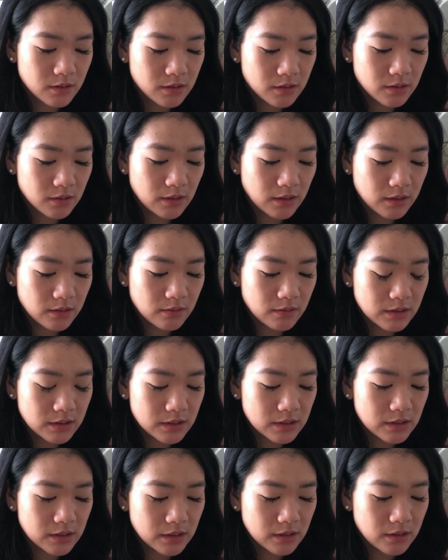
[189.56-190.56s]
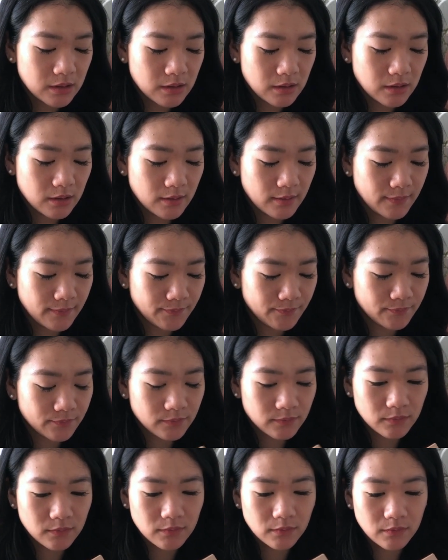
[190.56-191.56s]
so that you can see.
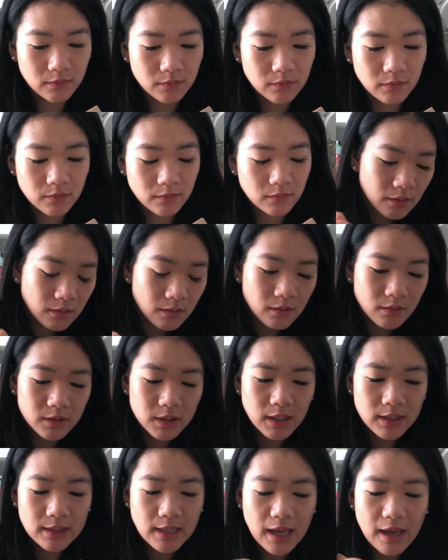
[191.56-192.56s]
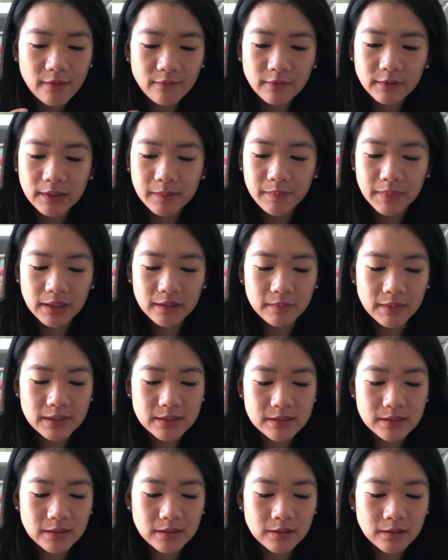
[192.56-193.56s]
They're not heavily
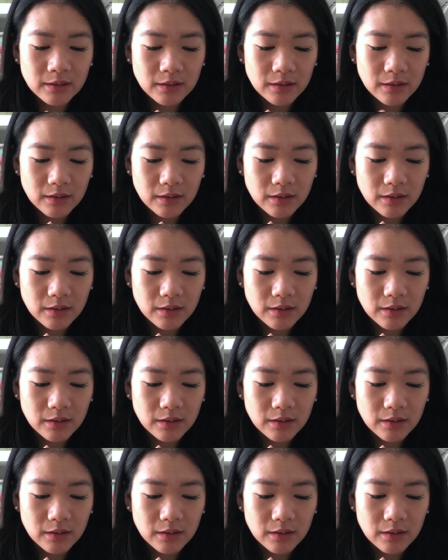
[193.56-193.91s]
pigmented,